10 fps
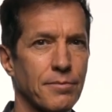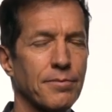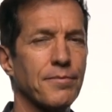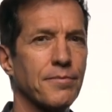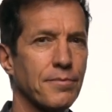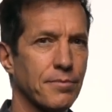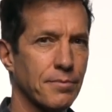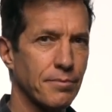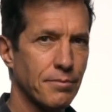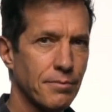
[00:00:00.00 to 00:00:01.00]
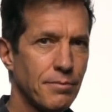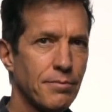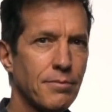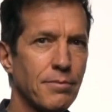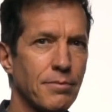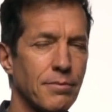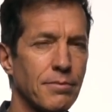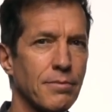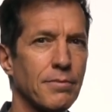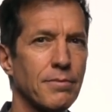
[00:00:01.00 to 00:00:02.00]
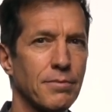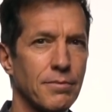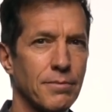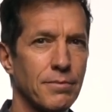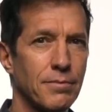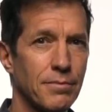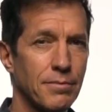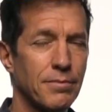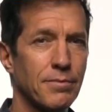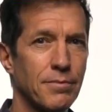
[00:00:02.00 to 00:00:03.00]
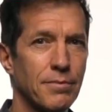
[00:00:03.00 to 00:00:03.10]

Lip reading: This person isn't speaking.